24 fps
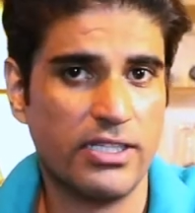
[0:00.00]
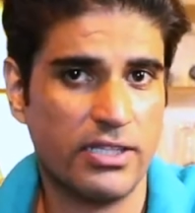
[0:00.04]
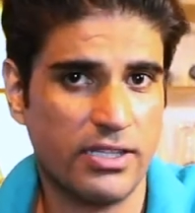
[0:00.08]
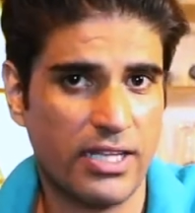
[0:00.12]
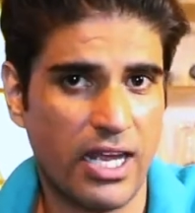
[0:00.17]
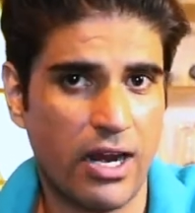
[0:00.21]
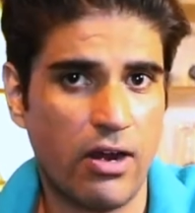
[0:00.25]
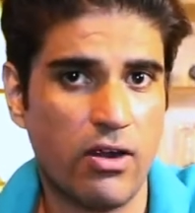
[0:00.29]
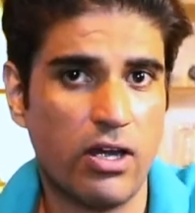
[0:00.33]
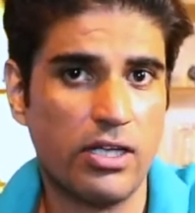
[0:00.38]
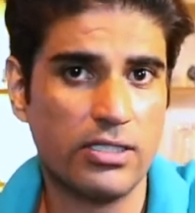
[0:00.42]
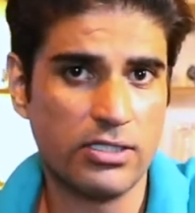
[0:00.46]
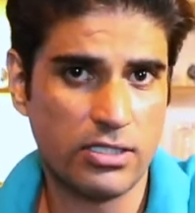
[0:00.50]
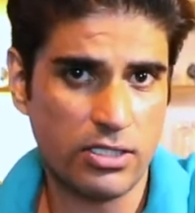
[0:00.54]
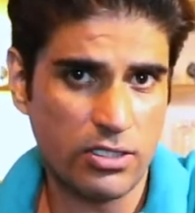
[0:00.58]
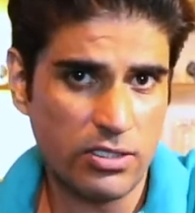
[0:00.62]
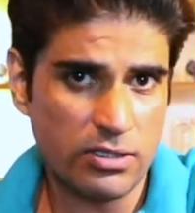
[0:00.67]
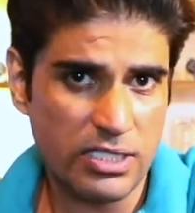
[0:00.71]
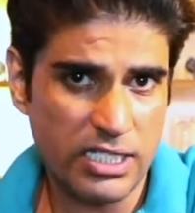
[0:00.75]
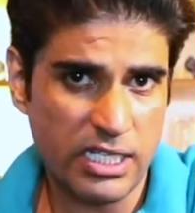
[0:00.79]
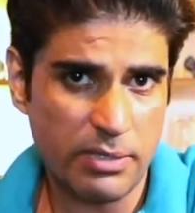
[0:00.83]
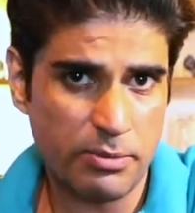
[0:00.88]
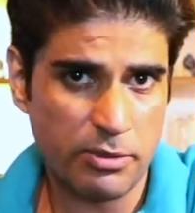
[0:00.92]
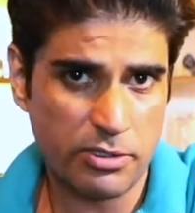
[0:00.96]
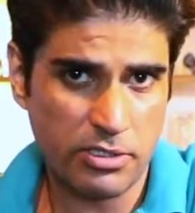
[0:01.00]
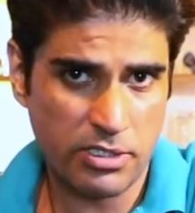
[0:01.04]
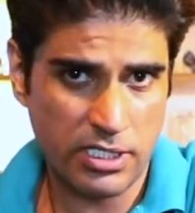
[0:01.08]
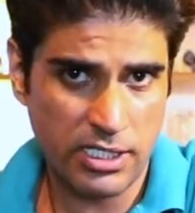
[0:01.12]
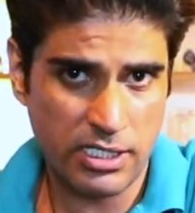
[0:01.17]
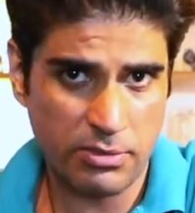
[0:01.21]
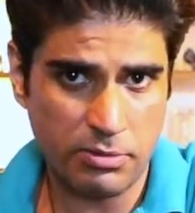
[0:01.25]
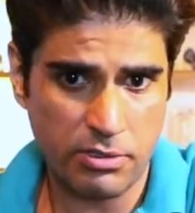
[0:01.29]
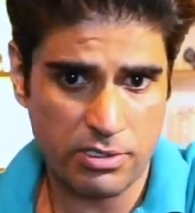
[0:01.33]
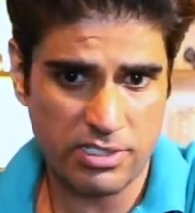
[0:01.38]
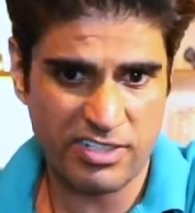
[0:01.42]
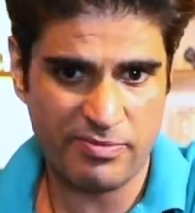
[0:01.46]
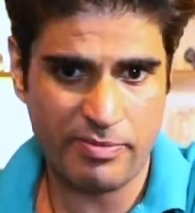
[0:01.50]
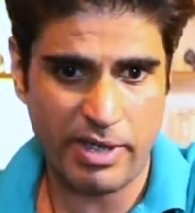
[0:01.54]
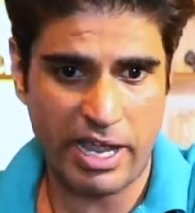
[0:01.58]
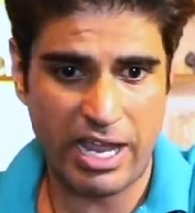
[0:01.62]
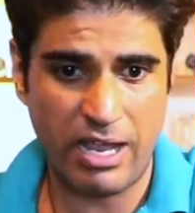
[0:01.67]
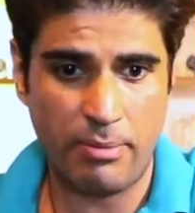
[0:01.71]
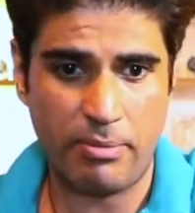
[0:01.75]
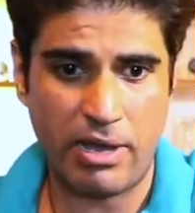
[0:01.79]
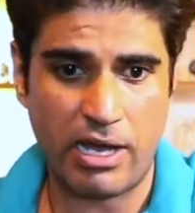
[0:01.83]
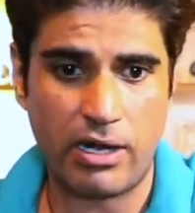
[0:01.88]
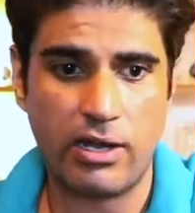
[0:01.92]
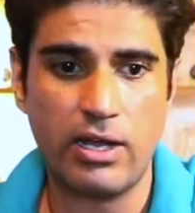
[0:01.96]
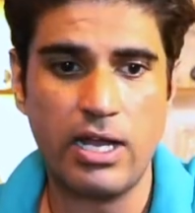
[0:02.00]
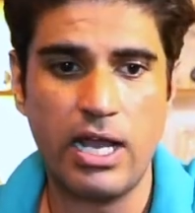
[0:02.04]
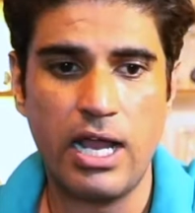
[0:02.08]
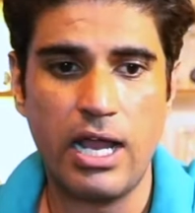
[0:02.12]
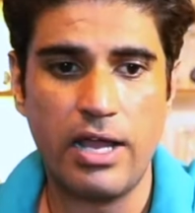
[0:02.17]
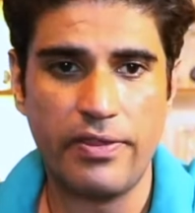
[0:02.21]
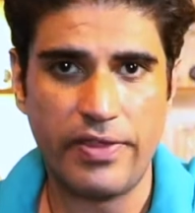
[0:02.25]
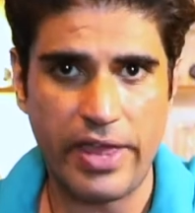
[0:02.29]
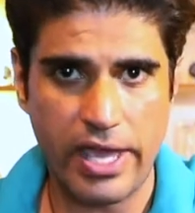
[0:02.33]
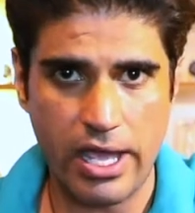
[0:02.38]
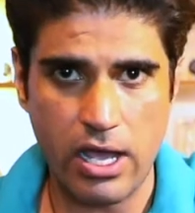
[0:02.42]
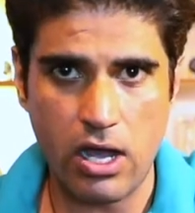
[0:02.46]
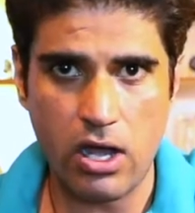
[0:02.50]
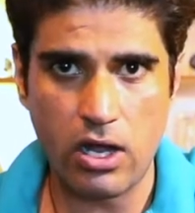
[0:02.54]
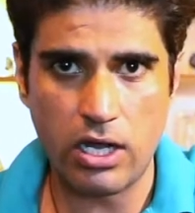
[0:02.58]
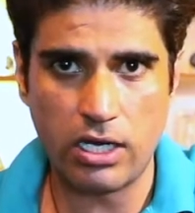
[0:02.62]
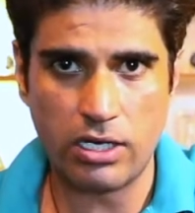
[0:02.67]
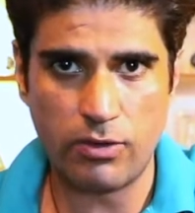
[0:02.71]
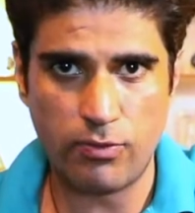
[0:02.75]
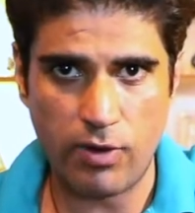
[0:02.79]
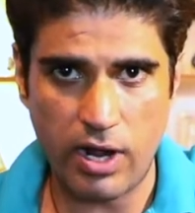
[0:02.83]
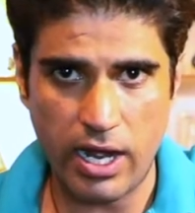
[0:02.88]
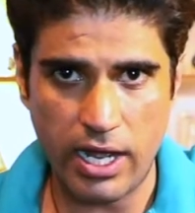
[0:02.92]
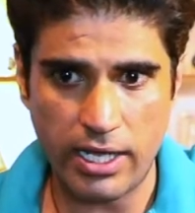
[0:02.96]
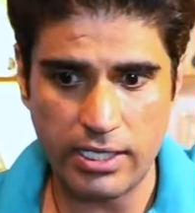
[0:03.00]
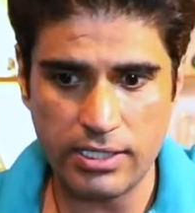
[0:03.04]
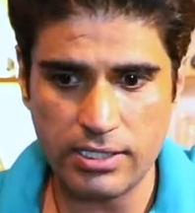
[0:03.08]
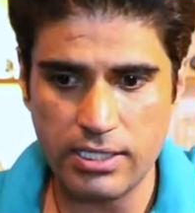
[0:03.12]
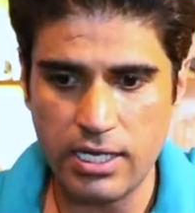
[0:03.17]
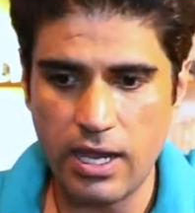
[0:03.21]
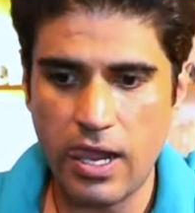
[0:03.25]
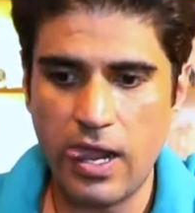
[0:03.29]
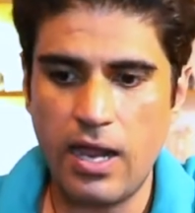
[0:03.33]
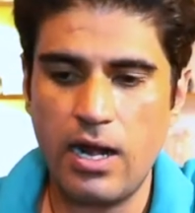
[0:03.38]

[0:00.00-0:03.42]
There are 2 teaspoons of baking powder. They are going to rise.